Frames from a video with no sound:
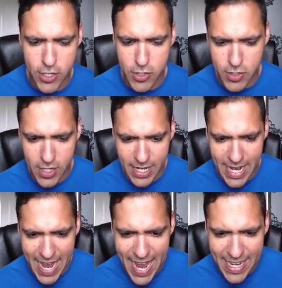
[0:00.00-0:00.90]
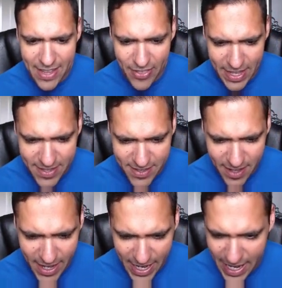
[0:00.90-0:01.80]
to do is I'm going to edit this
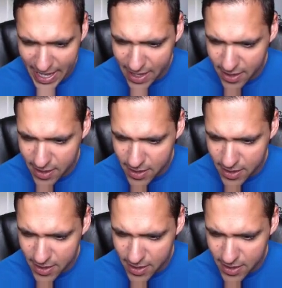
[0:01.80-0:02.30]
slightly.